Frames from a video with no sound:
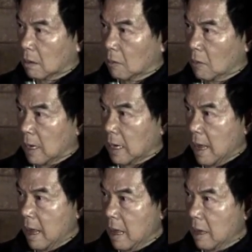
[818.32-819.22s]
when they
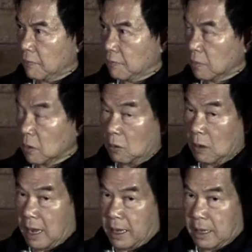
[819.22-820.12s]
have no
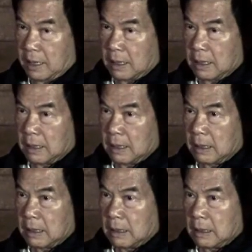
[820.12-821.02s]
light,
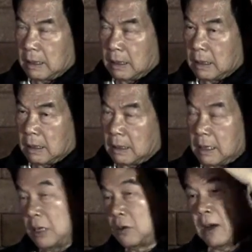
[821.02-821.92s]

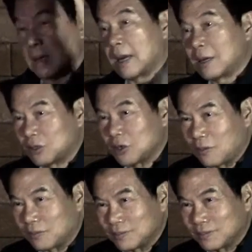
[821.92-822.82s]
they do another job.
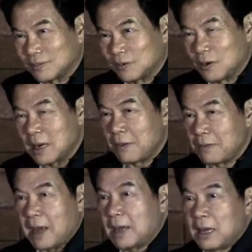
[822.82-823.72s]
When they have
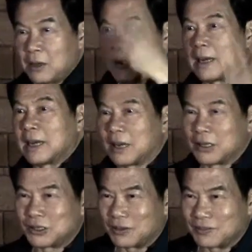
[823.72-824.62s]
light, they do another
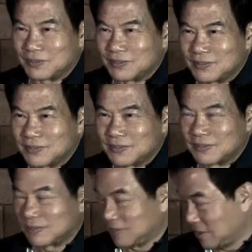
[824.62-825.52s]
job.
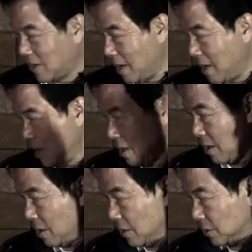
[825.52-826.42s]
Okay,
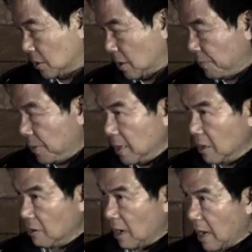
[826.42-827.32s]
so the
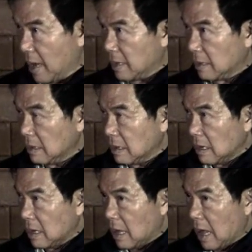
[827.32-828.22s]
pineal gland,
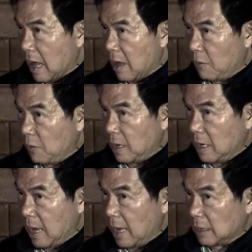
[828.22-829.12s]
and
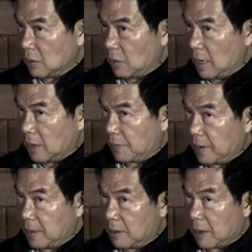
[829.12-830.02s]
we activate the
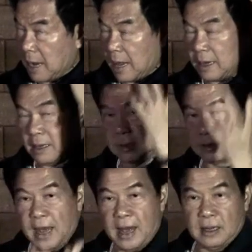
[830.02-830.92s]
pineal gland is
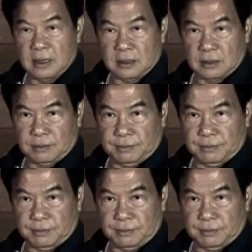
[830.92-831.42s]
the anus.